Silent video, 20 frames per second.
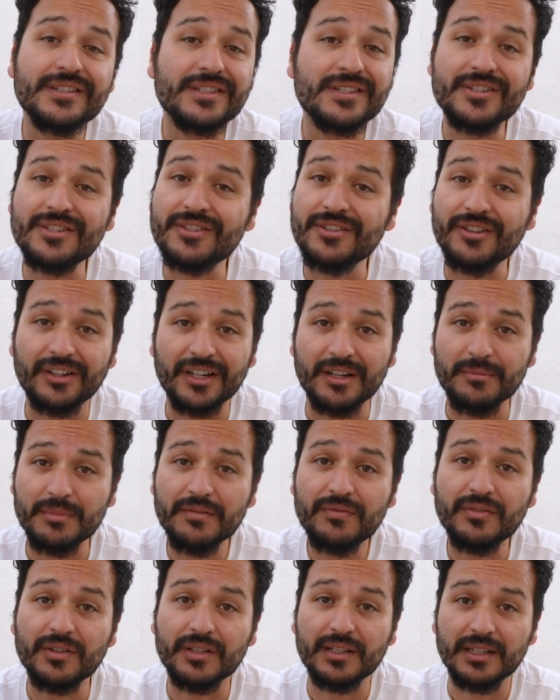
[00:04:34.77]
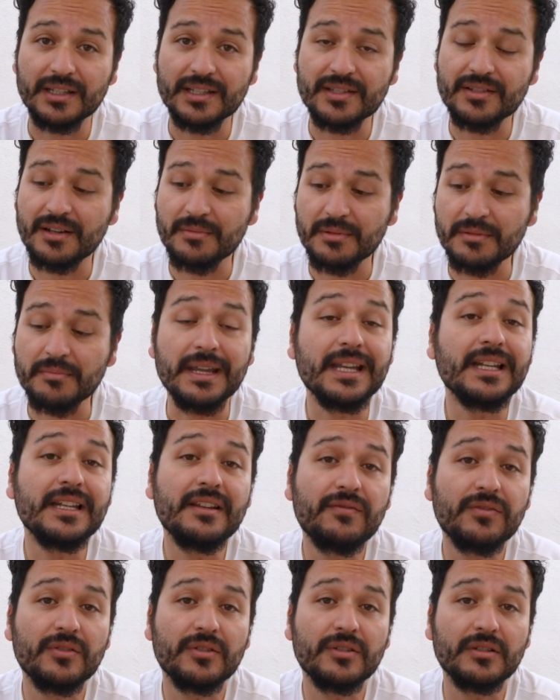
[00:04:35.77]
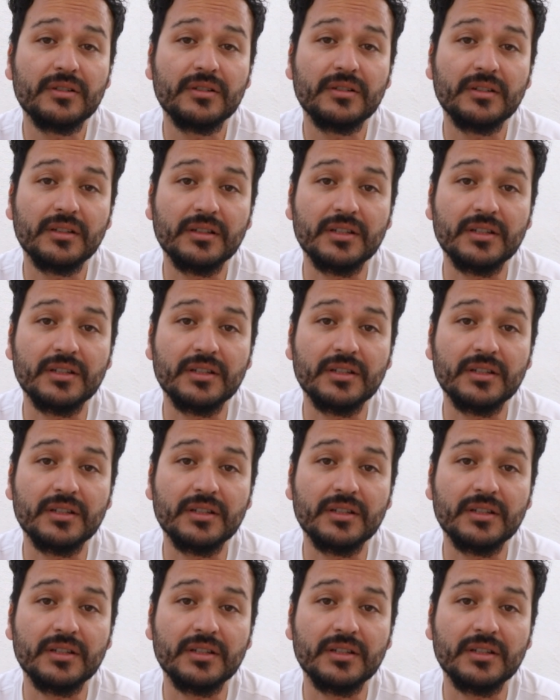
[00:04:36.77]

is just not going to be for that. It's going to be mainly for